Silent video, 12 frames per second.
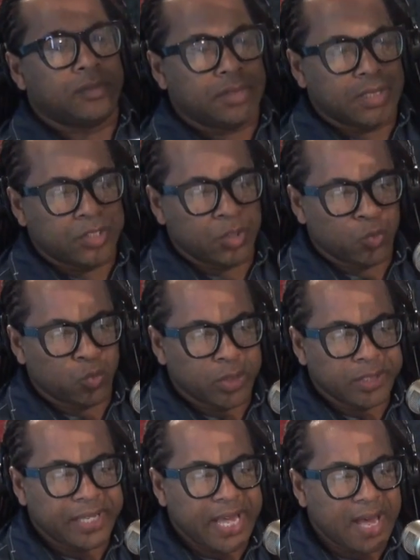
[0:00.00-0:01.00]
Did you
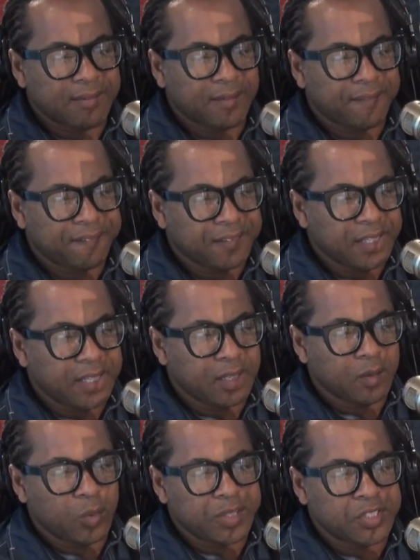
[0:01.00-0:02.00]
really have a
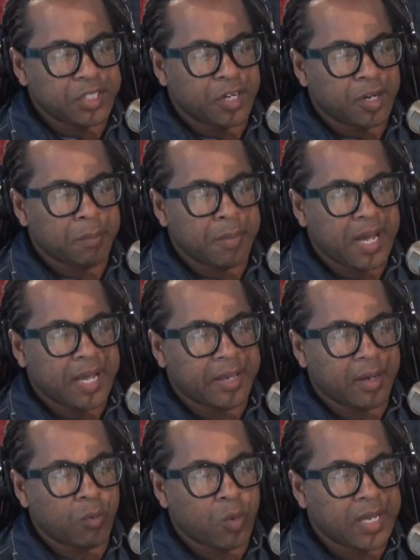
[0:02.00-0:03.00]
fling with
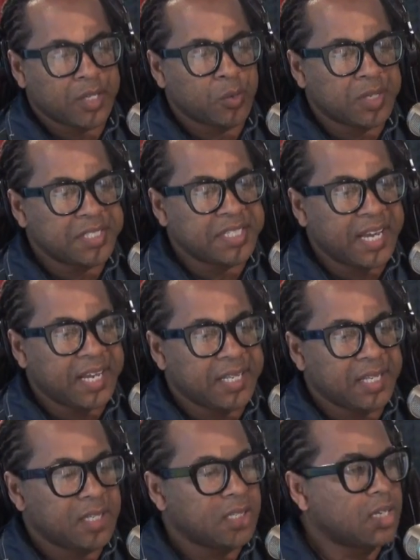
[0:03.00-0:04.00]
Jeremiah while you were
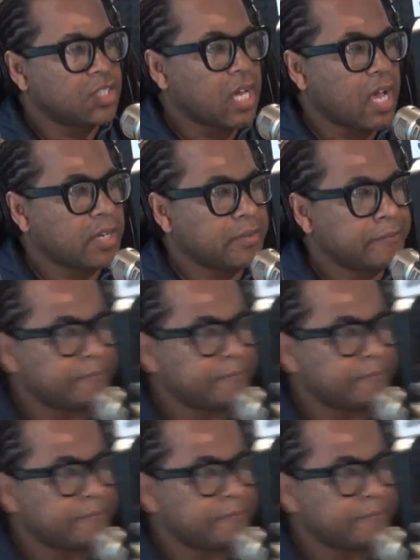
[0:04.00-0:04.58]
dating young Jock?